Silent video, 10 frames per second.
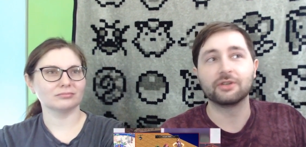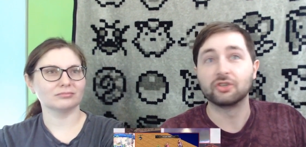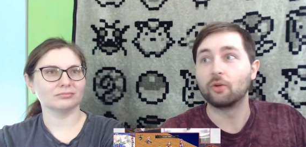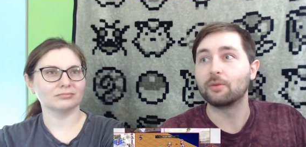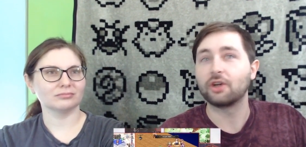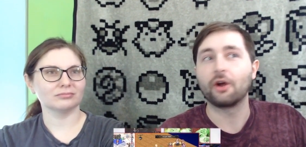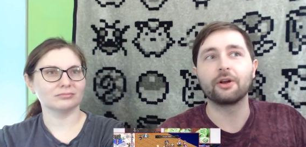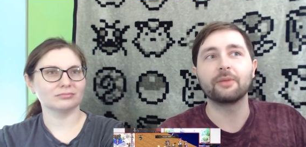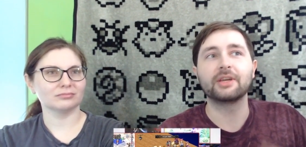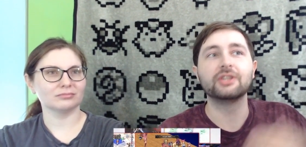Speaker 1: so much harder
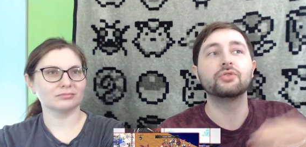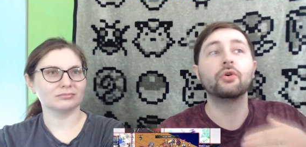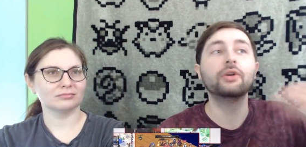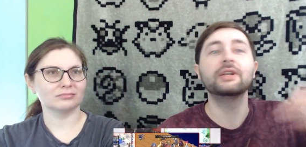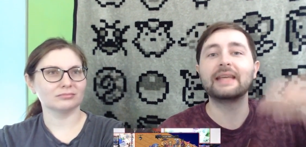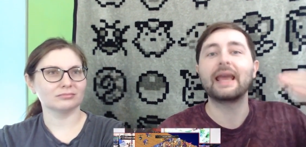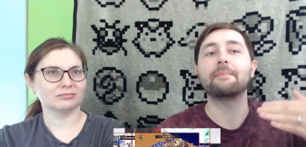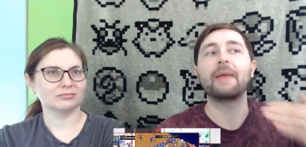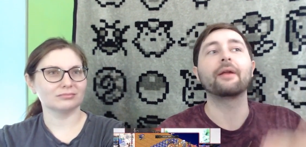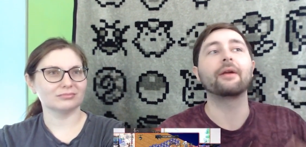because you couldn't get
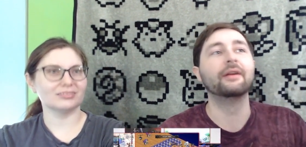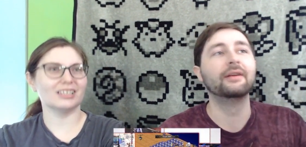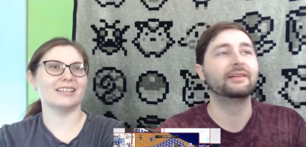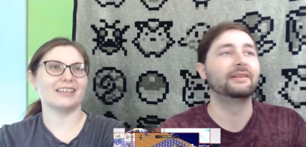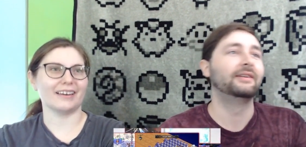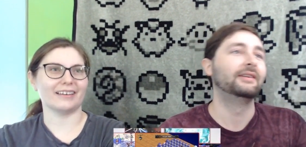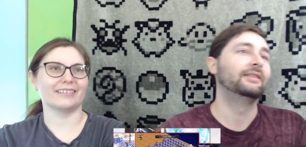better. Yeah.